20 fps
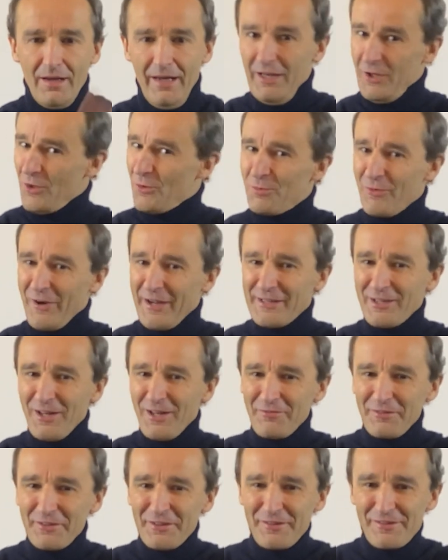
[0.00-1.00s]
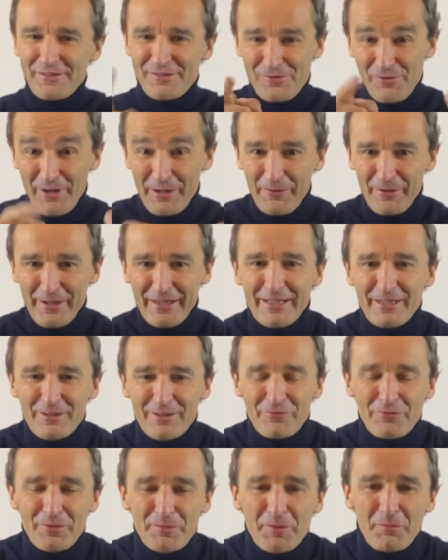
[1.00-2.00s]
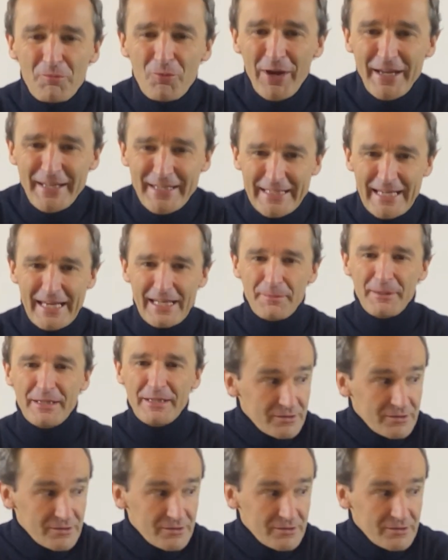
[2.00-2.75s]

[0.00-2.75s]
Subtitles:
Hello brain lovers, Gregory here from the Brain Academy.